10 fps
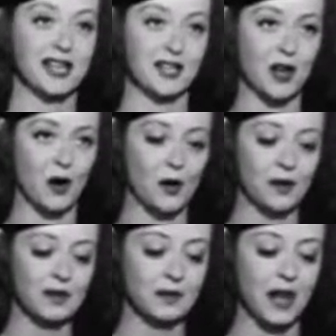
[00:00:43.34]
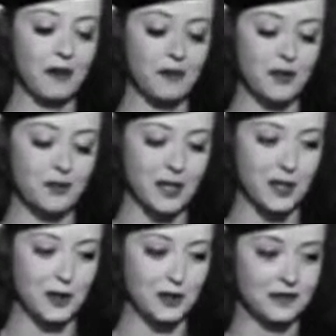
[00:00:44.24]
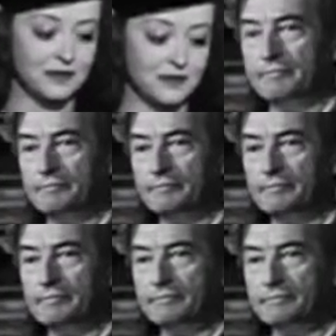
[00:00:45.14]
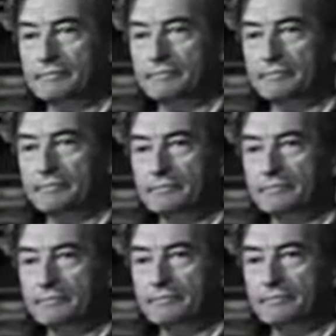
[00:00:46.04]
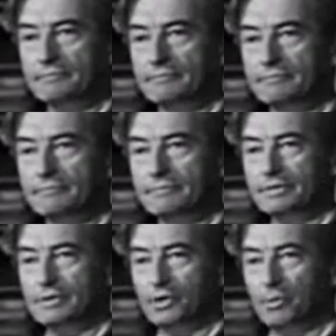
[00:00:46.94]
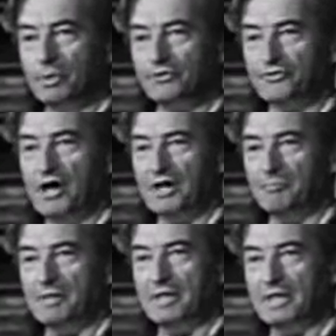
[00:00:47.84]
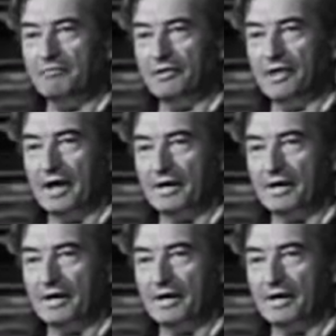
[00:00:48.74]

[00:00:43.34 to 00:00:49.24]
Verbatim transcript: for over a decade, and she really needed a way